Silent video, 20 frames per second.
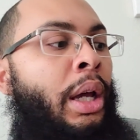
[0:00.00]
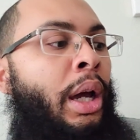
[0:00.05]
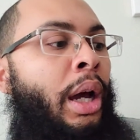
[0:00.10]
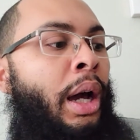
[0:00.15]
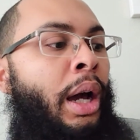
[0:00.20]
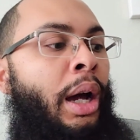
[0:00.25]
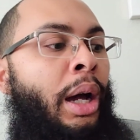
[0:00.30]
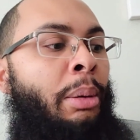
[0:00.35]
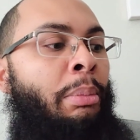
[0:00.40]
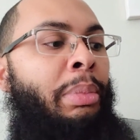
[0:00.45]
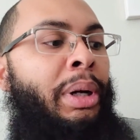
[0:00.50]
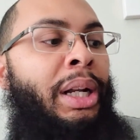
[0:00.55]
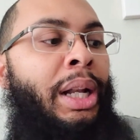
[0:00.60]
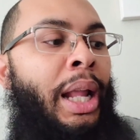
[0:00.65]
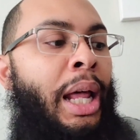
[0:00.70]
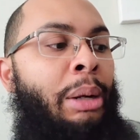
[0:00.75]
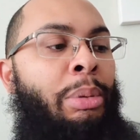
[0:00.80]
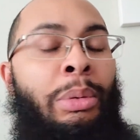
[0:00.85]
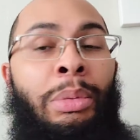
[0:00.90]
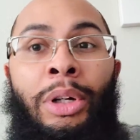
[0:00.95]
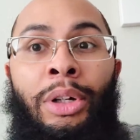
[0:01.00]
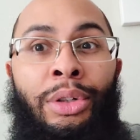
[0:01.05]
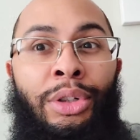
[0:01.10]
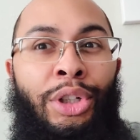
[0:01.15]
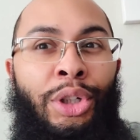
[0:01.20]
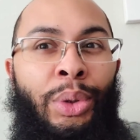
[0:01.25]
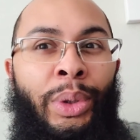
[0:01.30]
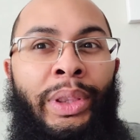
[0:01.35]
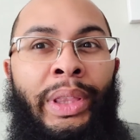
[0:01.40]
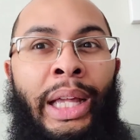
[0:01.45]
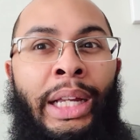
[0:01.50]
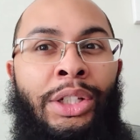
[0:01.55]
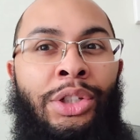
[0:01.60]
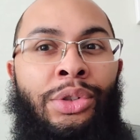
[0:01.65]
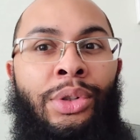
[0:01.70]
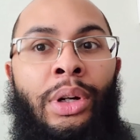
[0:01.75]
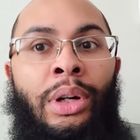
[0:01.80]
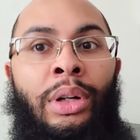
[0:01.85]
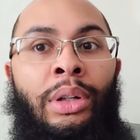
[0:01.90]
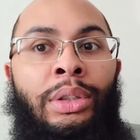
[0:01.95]
but a lot of people don't do it that
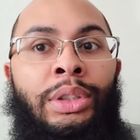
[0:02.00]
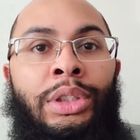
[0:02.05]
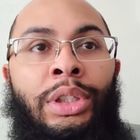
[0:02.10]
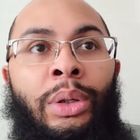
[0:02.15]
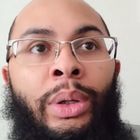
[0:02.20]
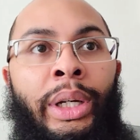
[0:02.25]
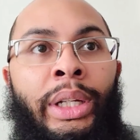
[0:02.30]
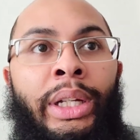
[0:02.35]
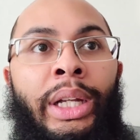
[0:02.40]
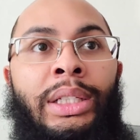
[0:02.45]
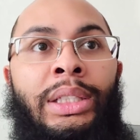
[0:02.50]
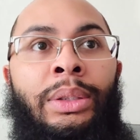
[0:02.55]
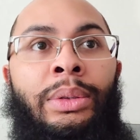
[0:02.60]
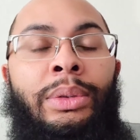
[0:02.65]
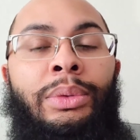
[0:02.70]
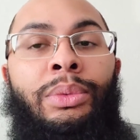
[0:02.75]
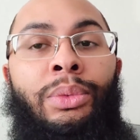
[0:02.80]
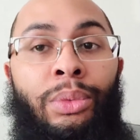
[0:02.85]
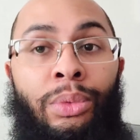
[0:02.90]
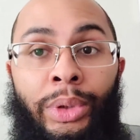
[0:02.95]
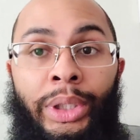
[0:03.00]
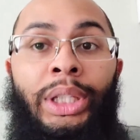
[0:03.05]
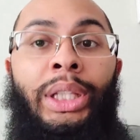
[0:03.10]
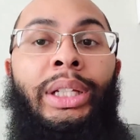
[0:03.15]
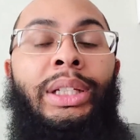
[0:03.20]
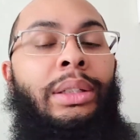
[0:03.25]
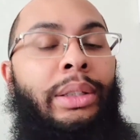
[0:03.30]
strong, so it doesn't really.